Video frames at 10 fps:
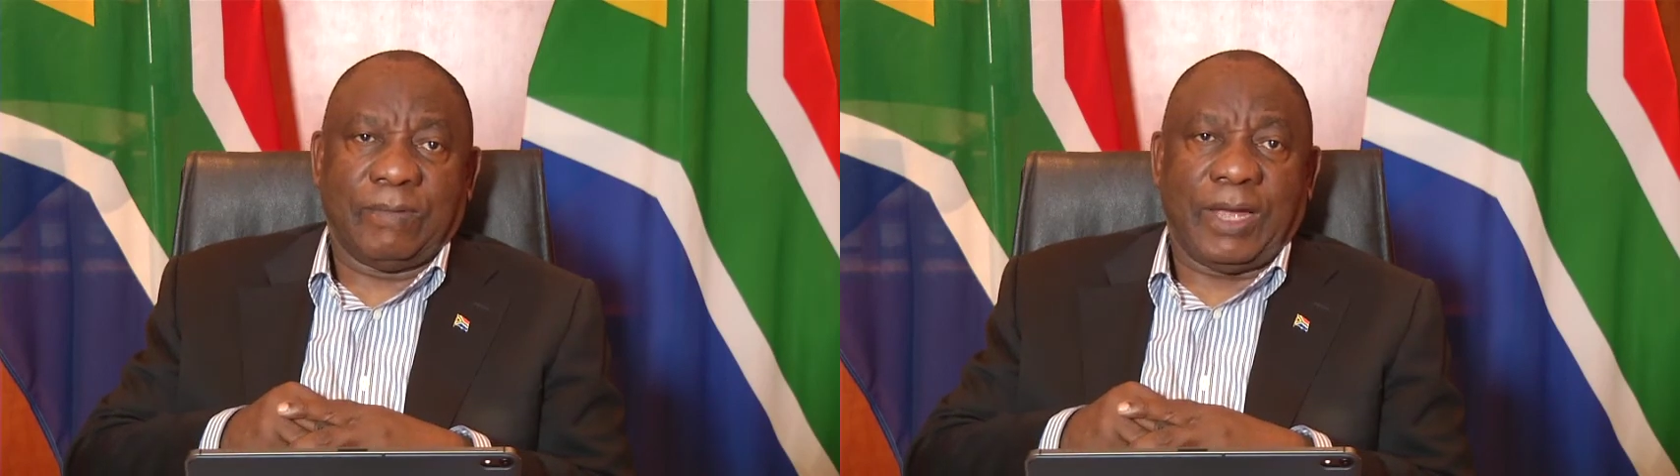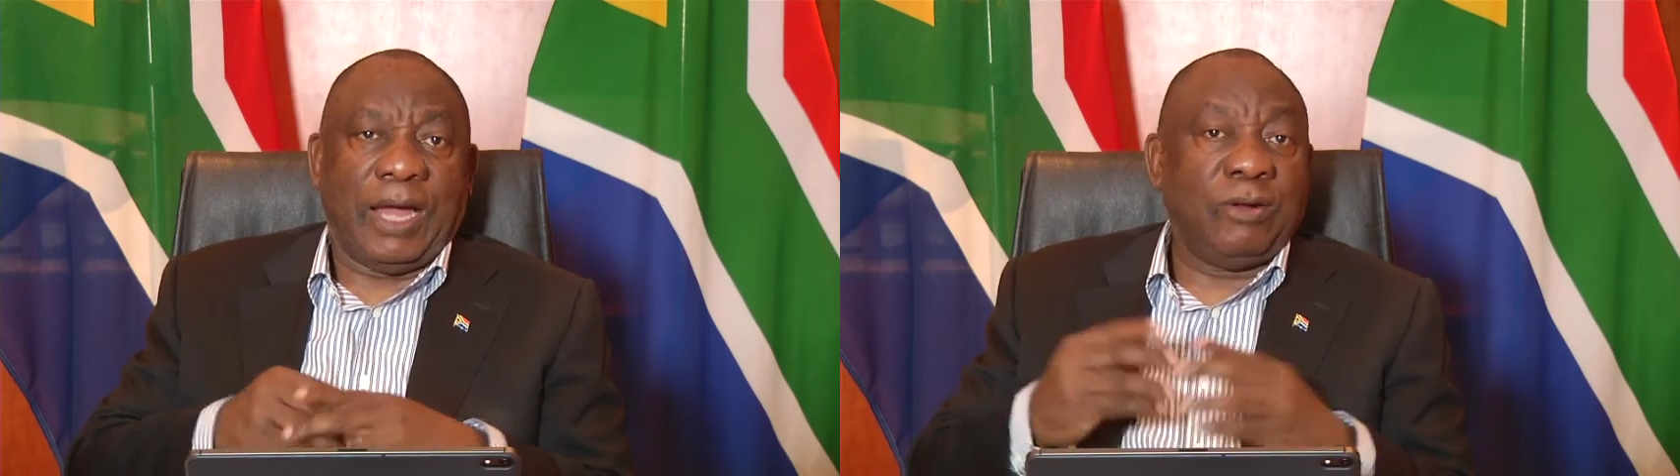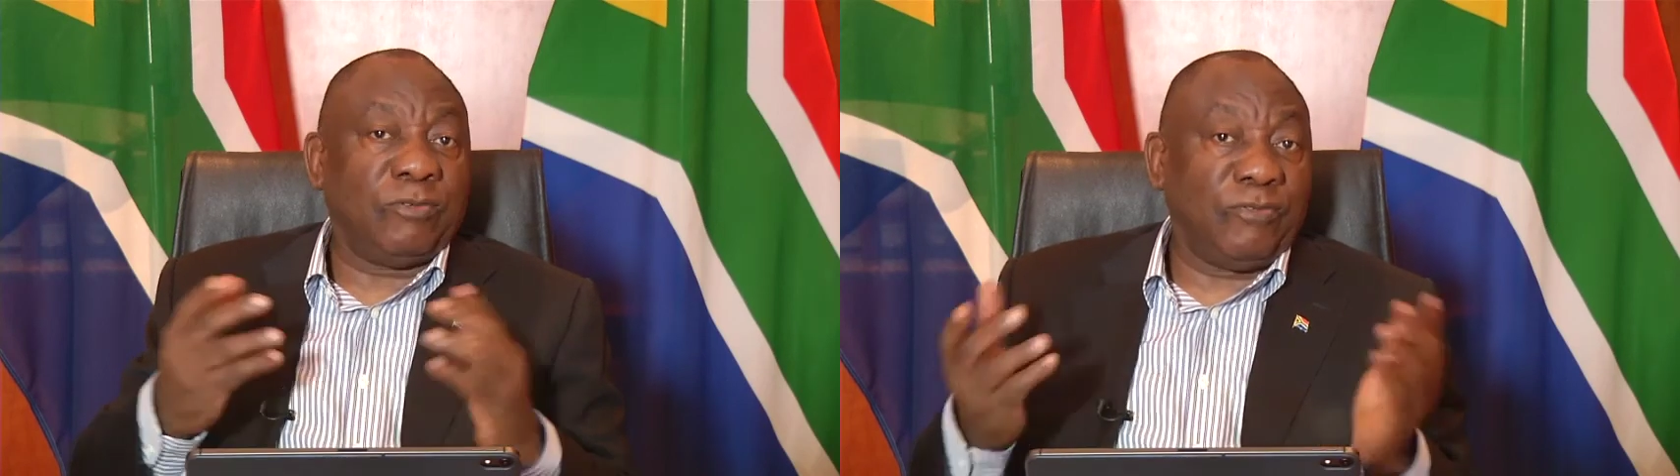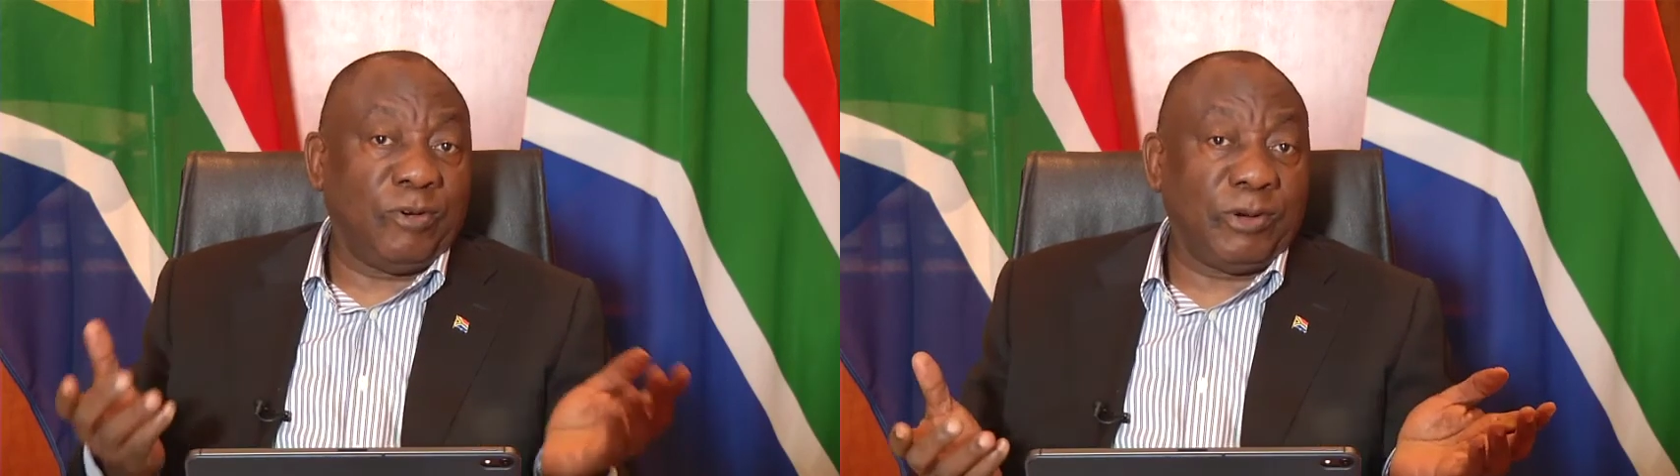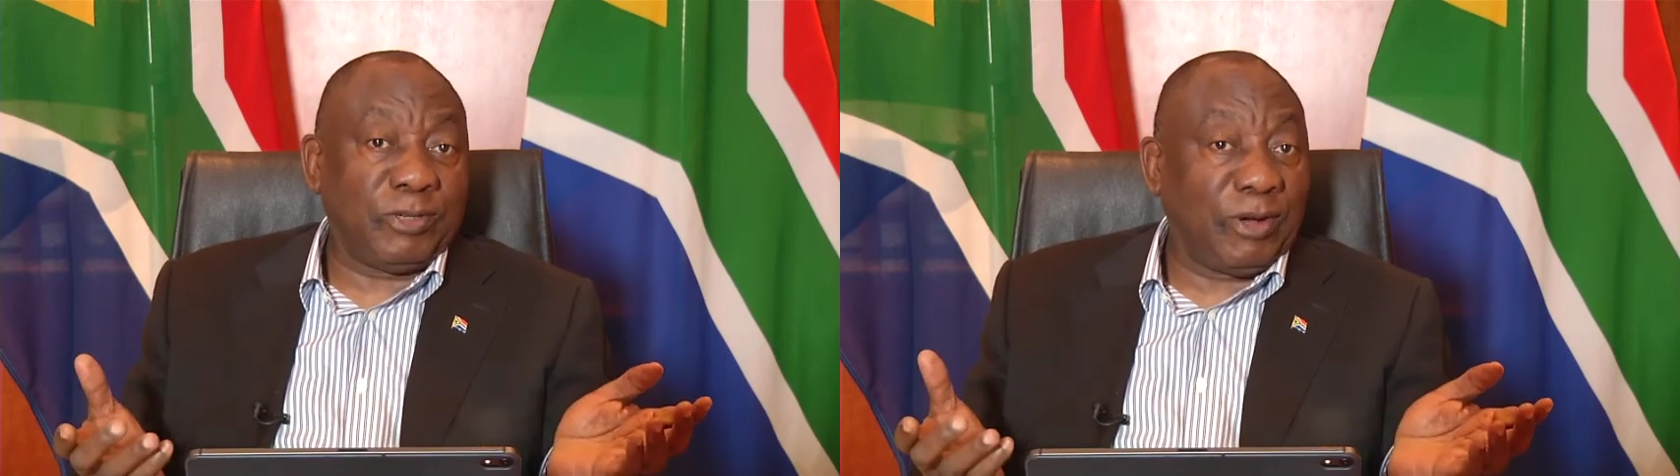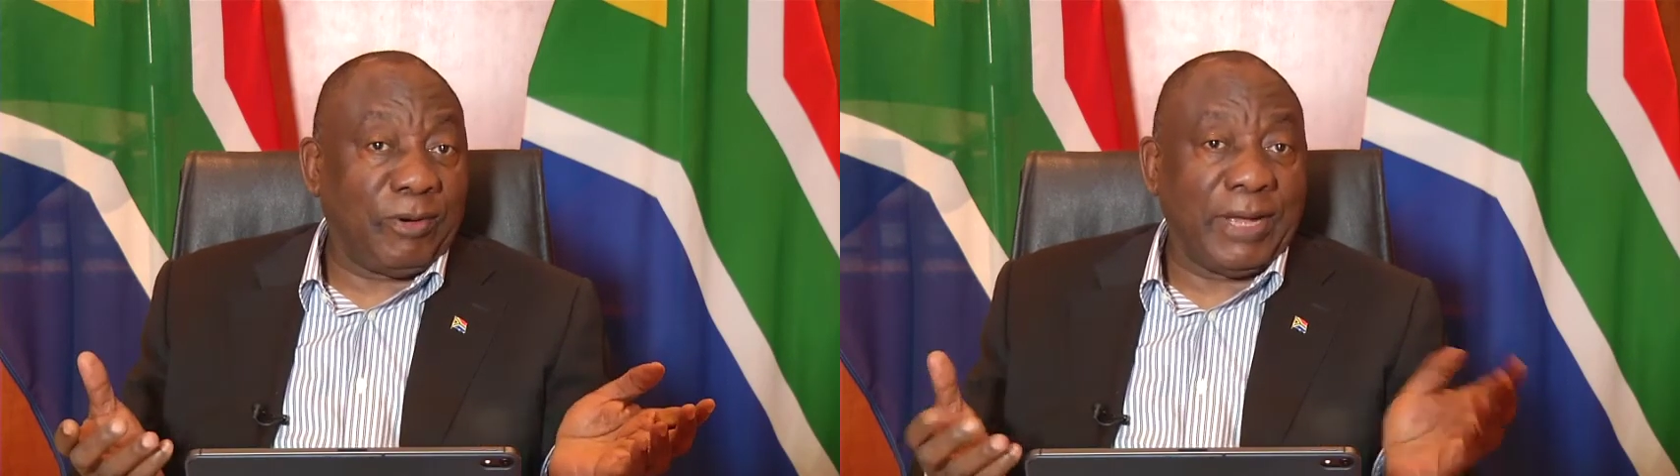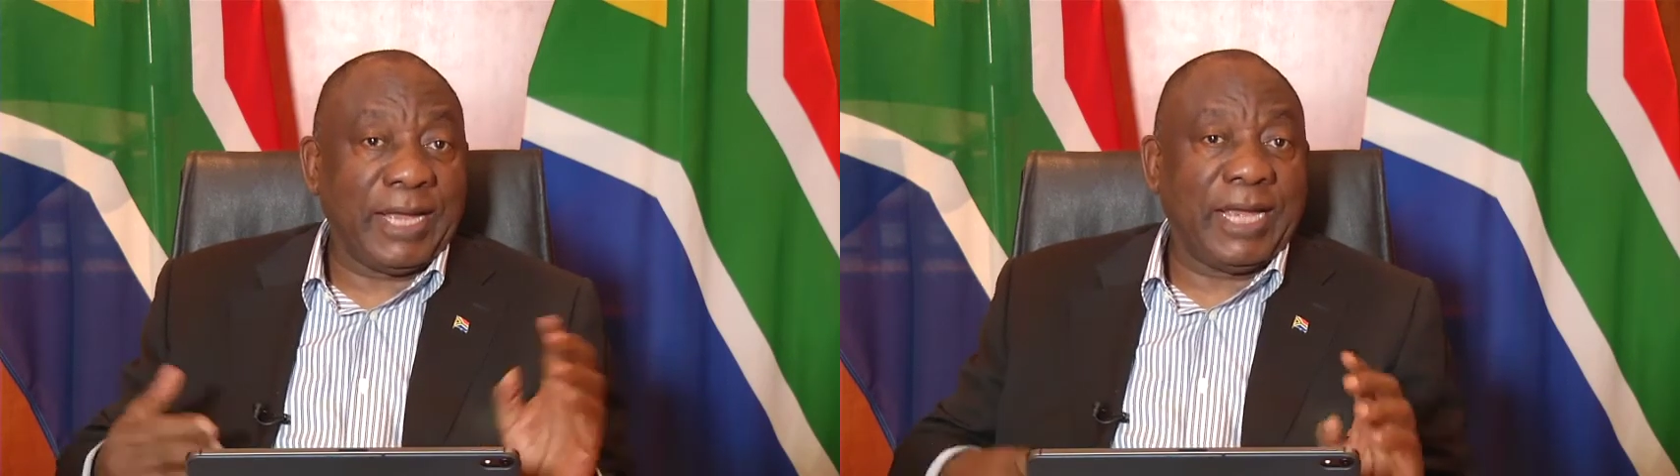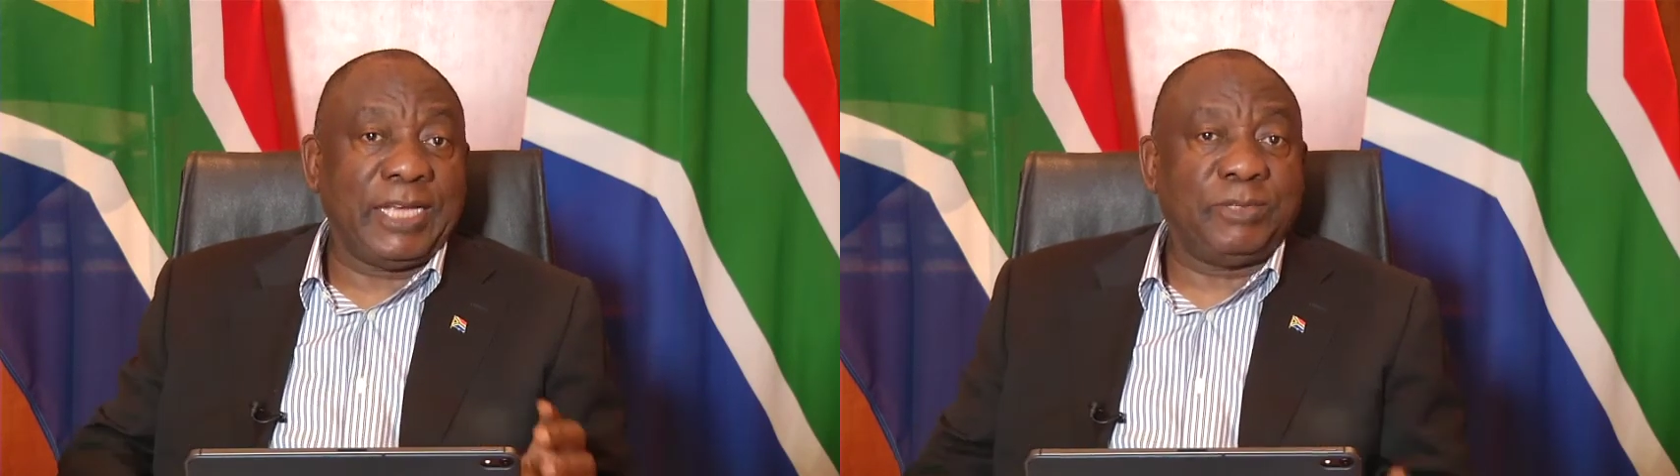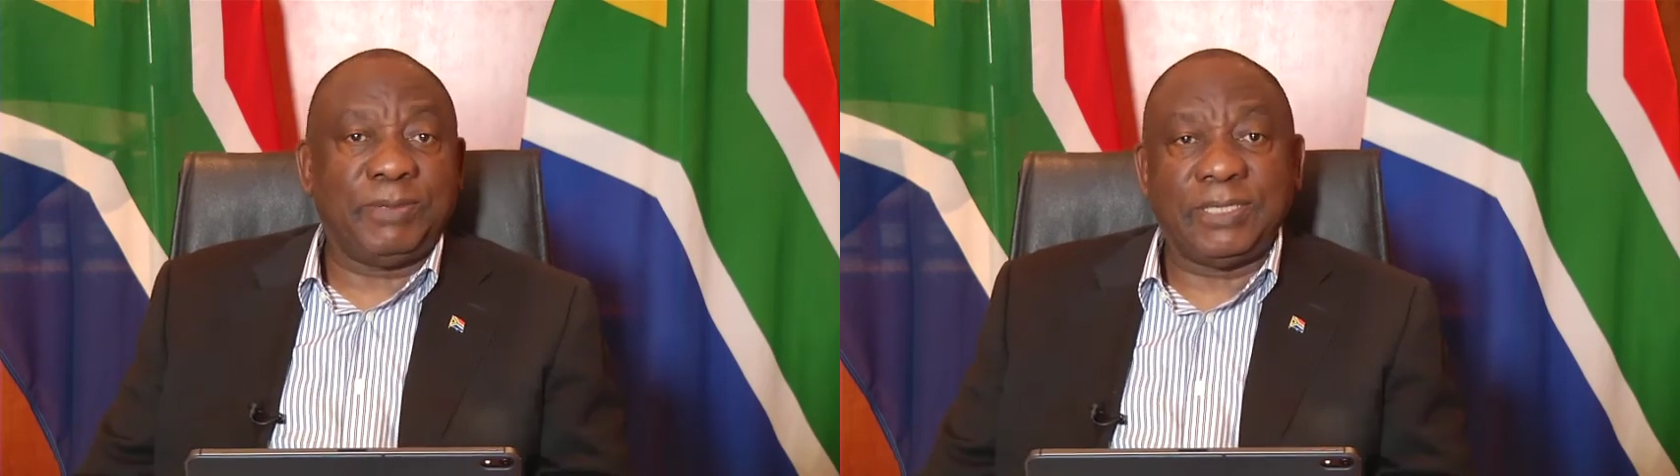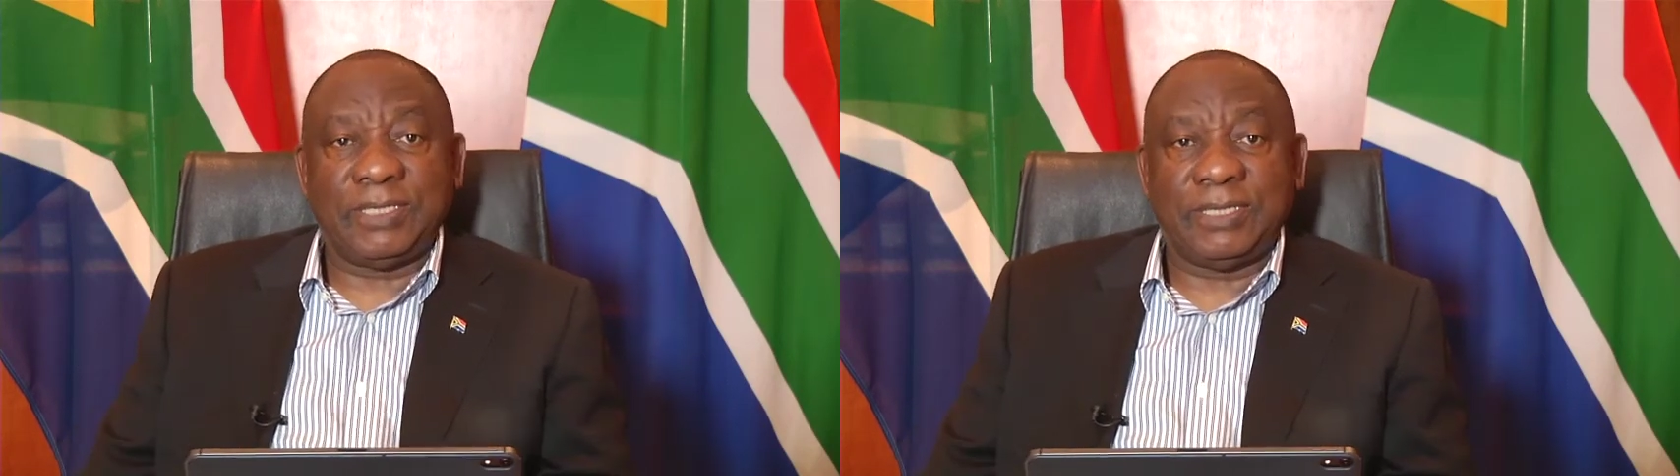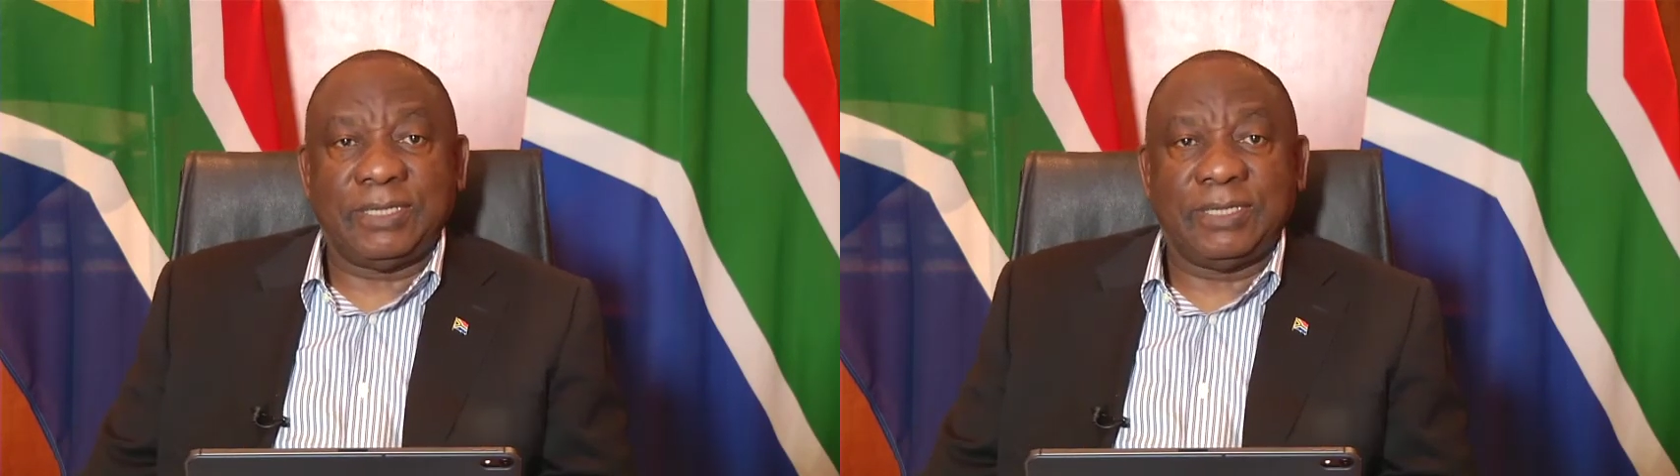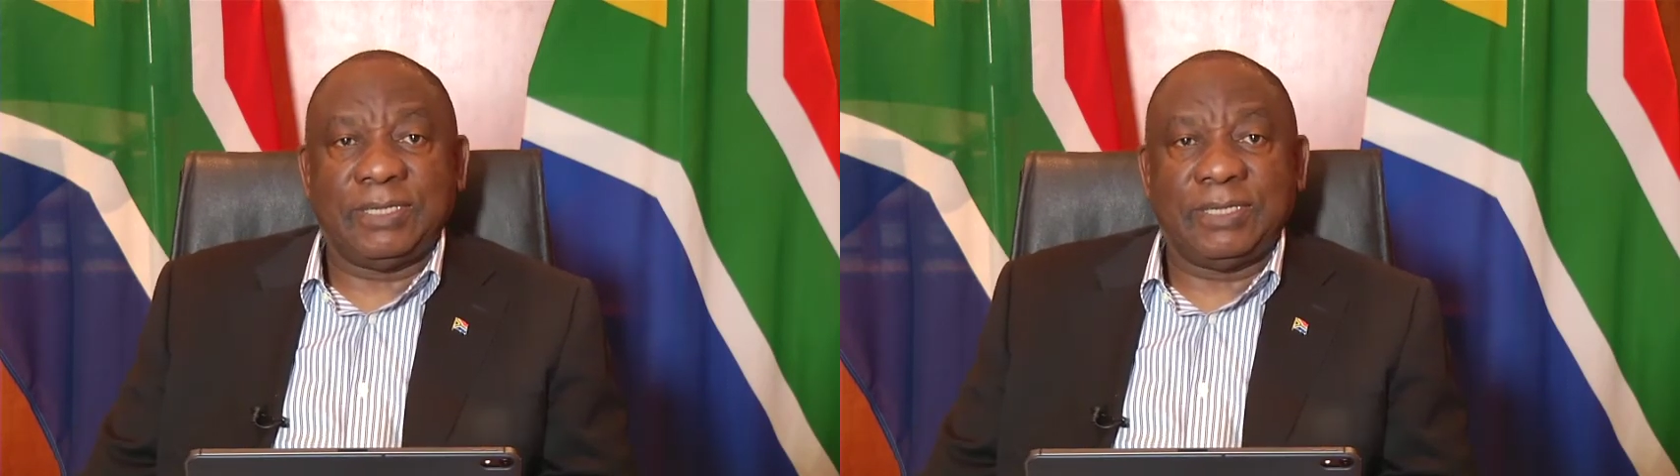I look forward to our engagement,